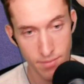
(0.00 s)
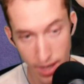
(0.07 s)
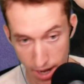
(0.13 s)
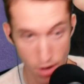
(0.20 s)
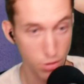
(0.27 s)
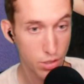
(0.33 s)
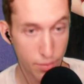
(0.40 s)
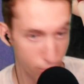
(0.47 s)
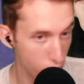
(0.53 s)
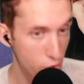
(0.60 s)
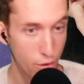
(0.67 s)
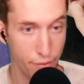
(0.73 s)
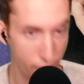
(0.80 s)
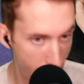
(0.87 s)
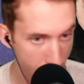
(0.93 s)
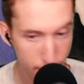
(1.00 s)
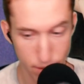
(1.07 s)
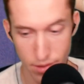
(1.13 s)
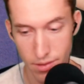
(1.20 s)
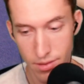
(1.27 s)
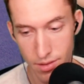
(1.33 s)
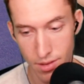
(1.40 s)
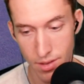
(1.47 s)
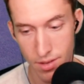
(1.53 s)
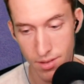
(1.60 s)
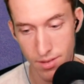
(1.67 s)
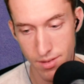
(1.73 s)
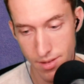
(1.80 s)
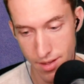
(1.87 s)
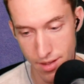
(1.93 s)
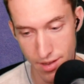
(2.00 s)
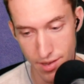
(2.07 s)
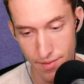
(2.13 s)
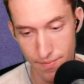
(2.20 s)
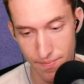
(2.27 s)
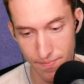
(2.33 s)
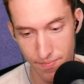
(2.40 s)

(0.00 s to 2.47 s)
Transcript: Here's the brutal vibes. Uh,